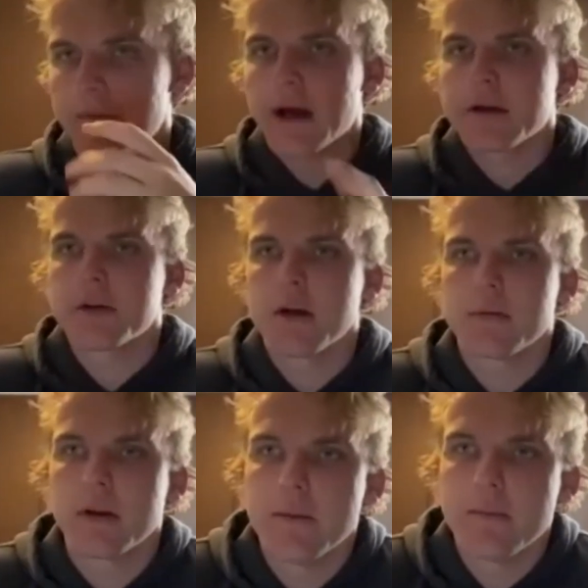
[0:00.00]
backtrack
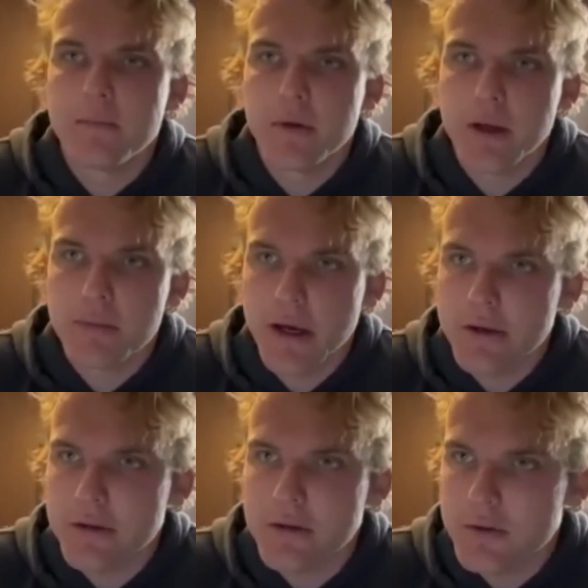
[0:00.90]
and keep bringing it
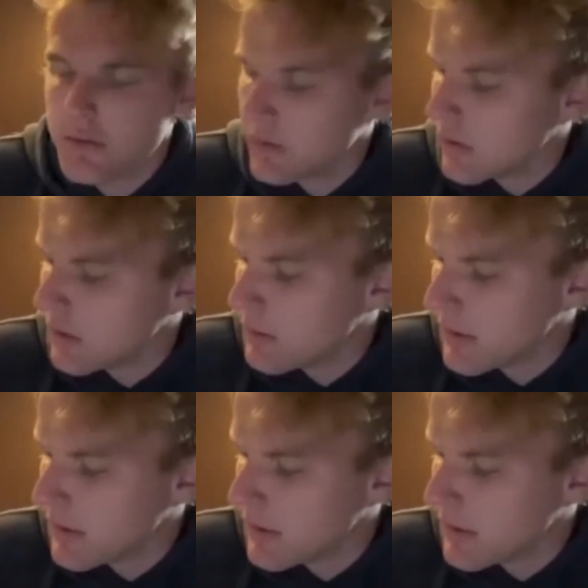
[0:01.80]
back to the school, but